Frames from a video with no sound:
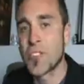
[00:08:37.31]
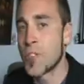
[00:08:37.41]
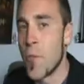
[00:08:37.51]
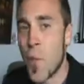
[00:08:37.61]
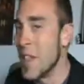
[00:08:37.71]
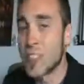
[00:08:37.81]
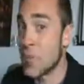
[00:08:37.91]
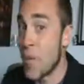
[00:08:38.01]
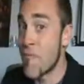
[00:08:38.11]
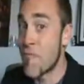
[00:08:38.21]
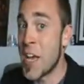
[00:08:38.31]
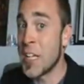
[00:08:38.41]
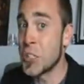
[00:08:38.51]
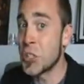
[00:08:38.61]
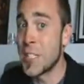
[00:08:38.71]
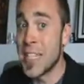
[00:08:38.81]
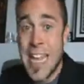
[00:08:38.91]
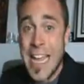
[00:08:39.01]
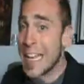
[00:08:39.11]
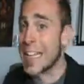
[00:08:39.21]
some way, some fashion
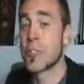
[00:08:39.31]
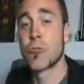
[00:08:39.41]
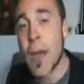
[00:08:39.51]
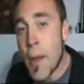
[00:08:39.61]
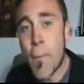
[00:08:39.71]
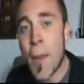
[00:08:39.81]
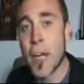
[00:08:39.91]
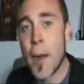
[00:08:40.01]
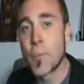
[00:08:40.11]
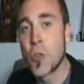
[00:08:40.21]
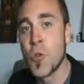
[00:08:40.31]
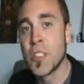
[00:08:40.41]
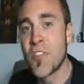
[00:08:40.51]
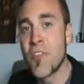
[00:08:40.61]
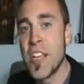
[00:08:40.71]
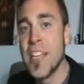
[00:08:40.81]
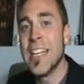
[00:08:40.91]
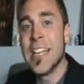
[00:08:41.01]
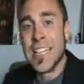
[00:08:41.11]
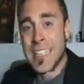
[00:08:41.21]
gets right back up to his feet,